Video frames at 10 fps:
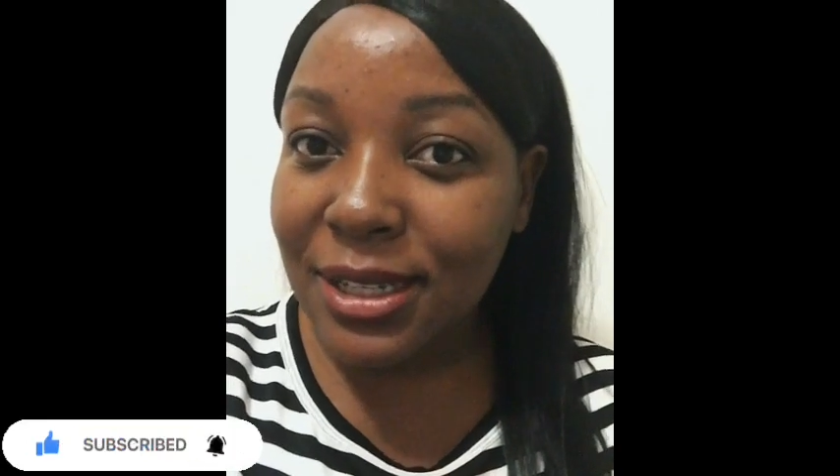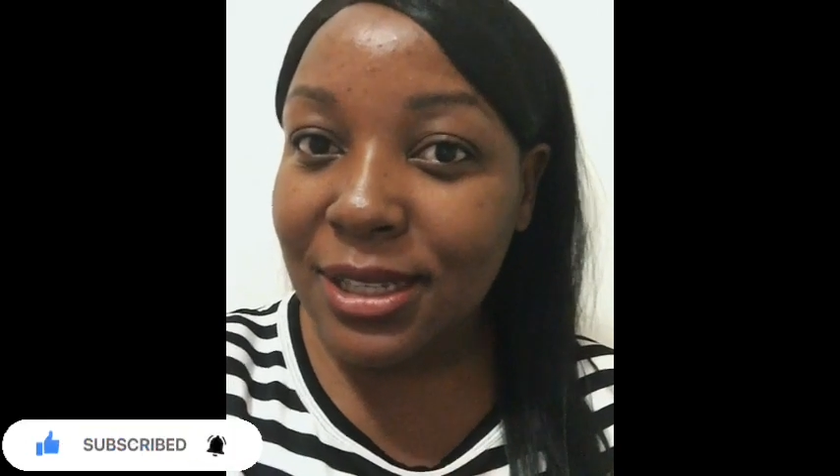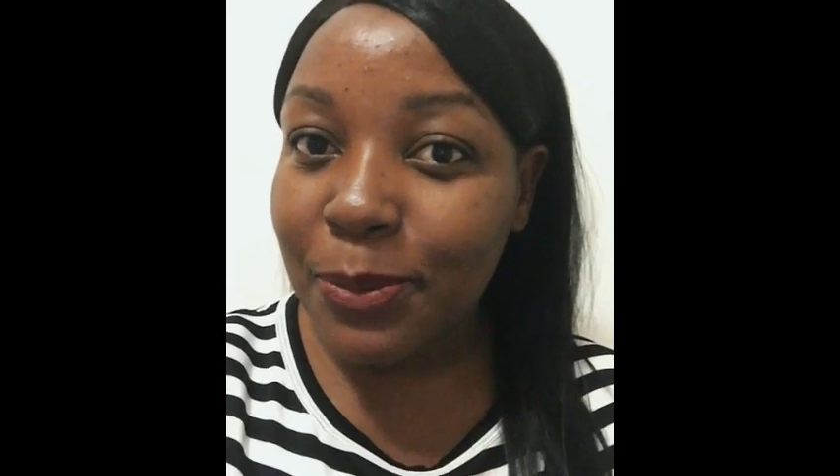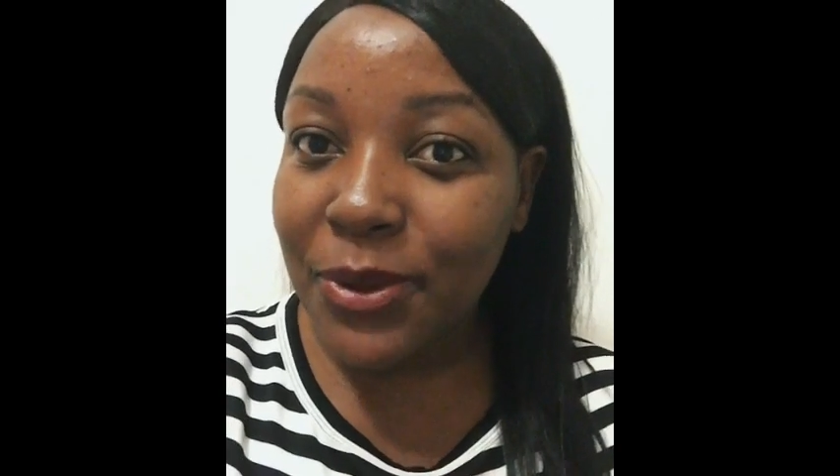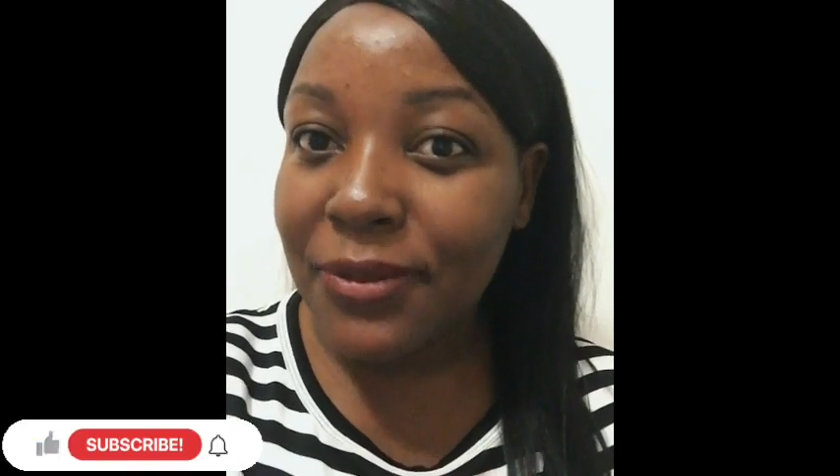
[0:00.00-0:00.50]
and
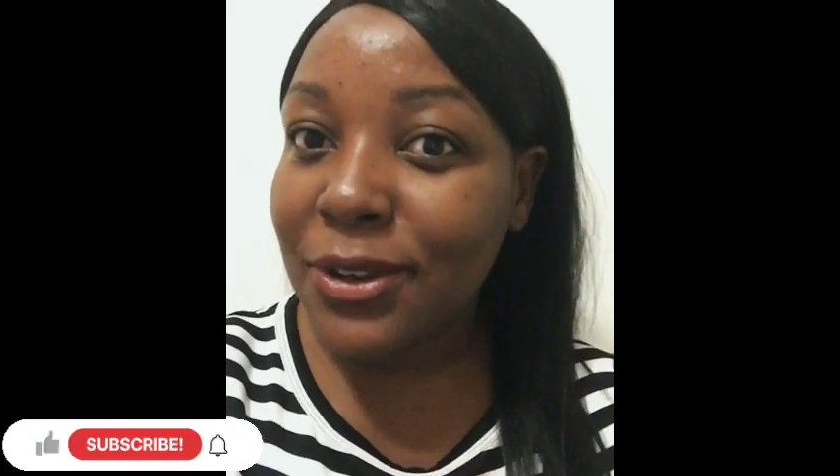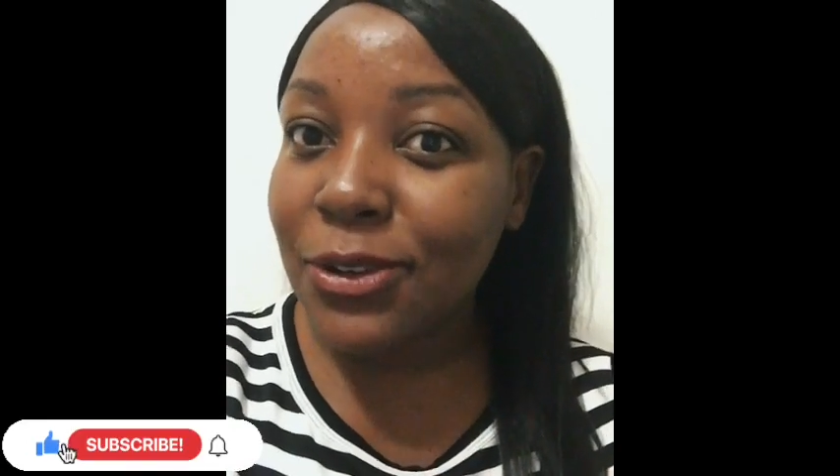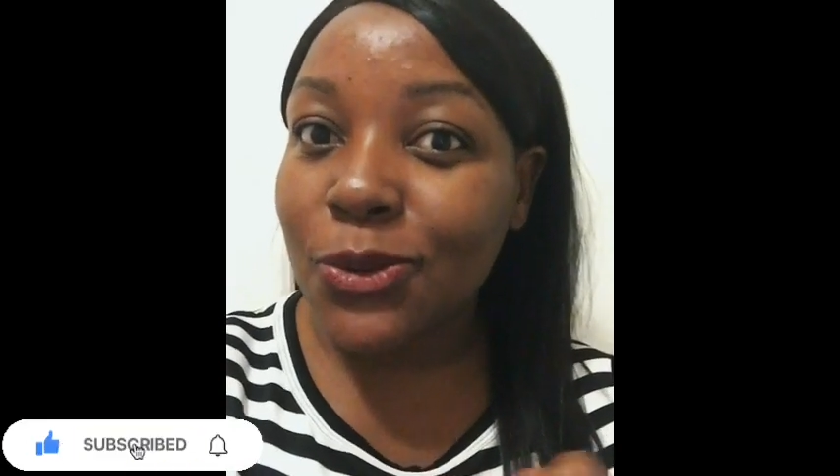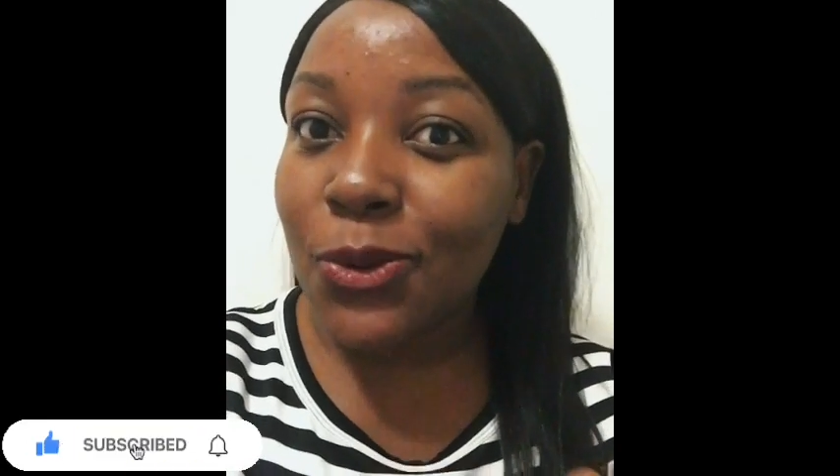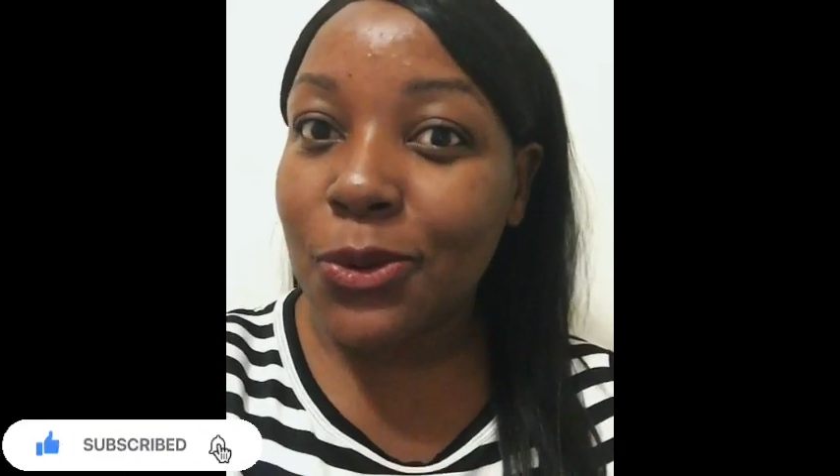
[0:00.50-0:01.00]
the
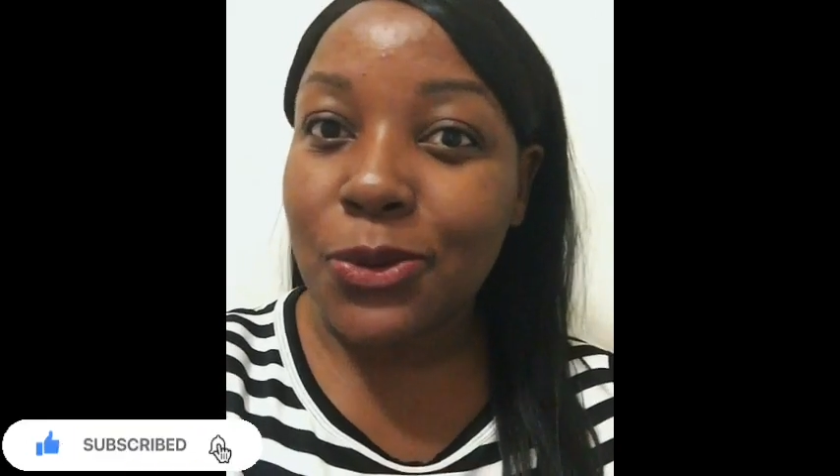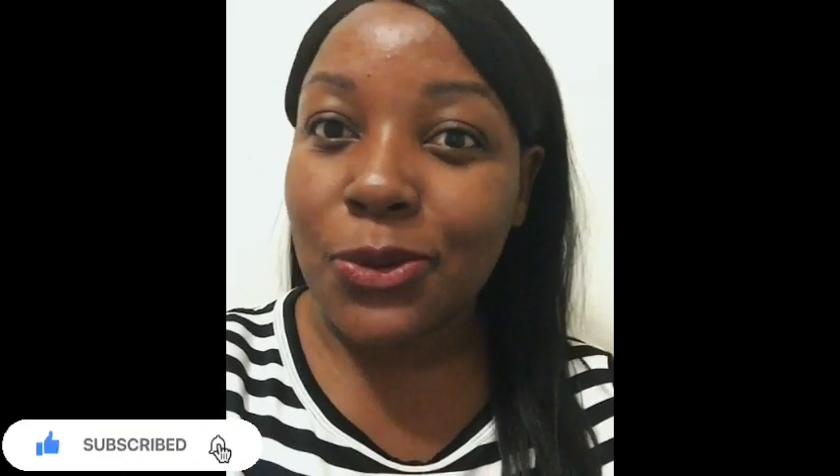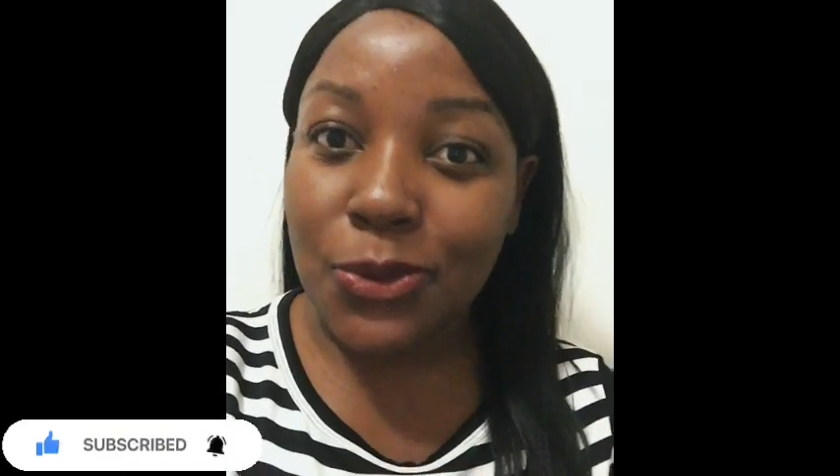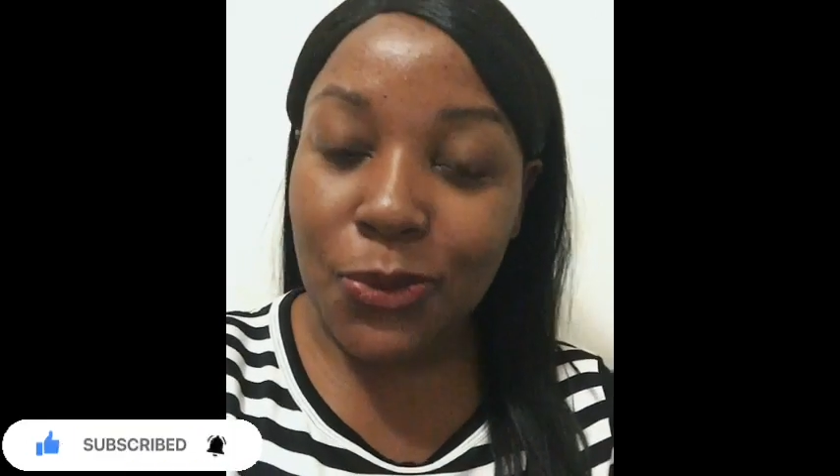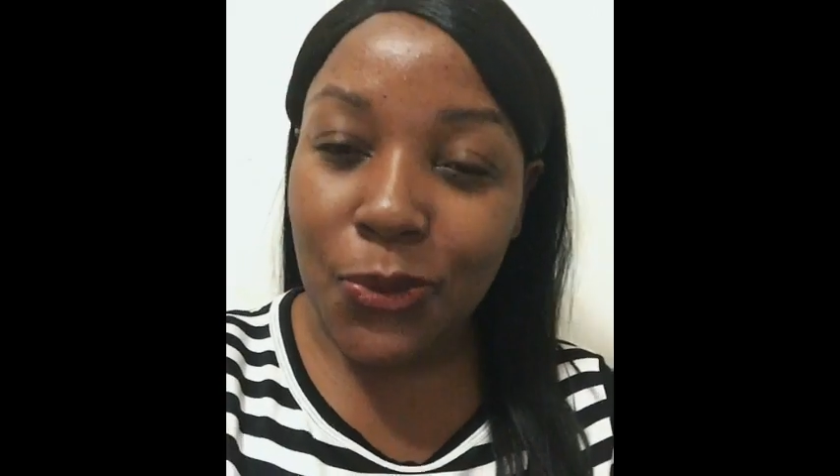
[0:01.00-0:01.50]
privilege to go to
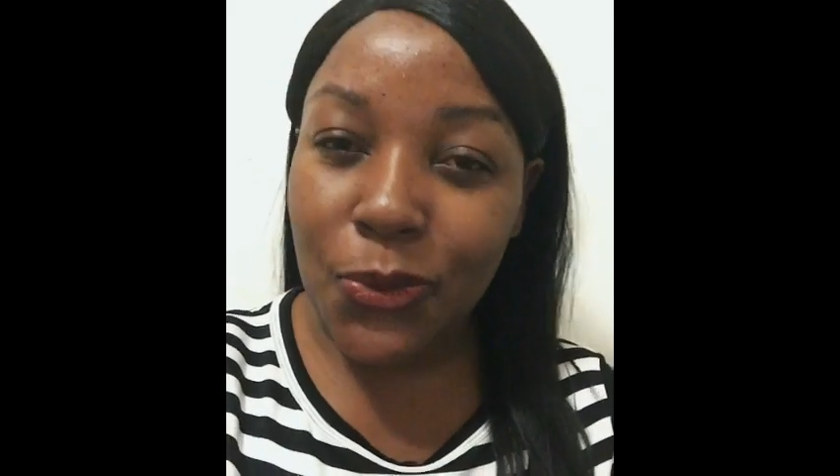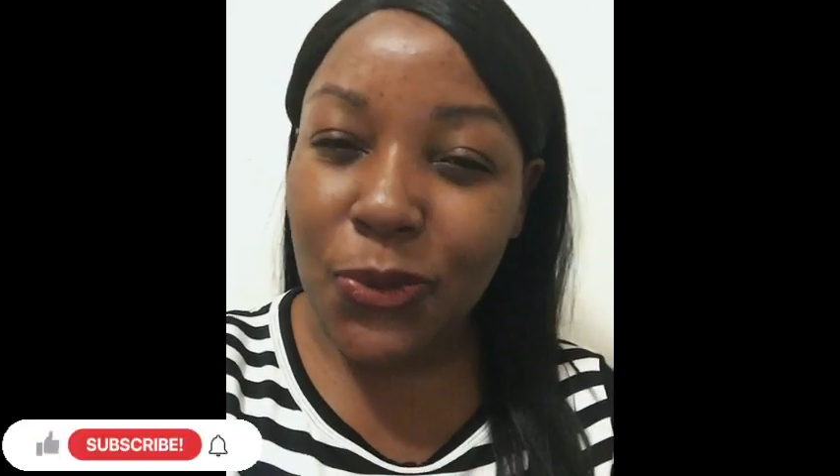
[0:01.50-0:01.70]
school,